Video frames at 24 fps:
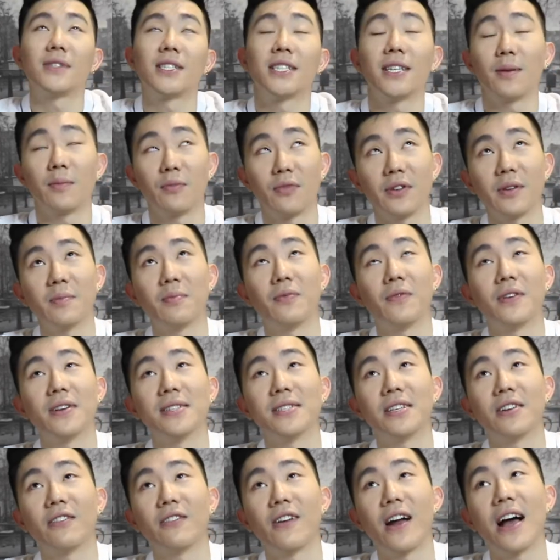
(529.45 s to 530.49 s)
Summary points
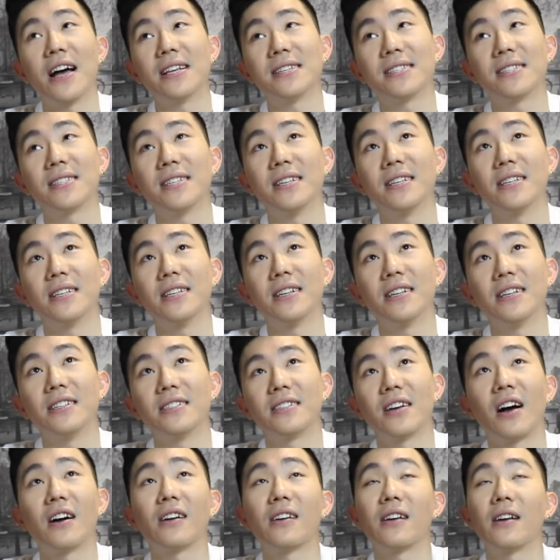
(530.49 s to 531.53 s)
here as to
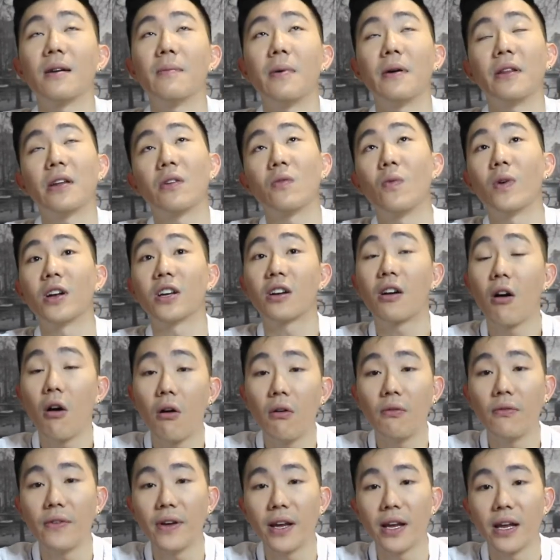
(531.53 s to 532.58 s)
talking about like what
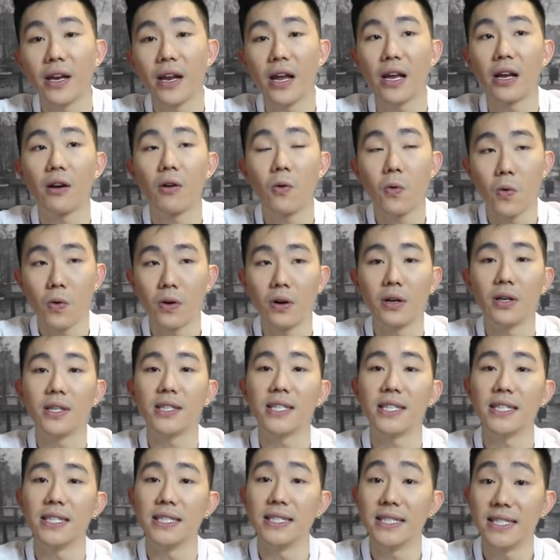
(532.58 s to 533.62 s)
COVID and
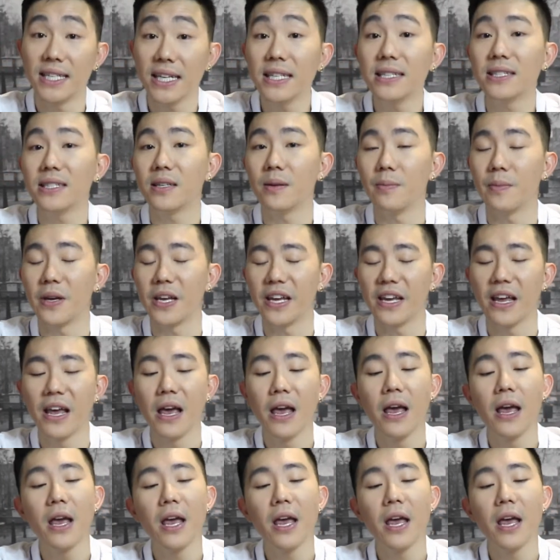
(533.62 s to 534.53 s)
quarantine did to me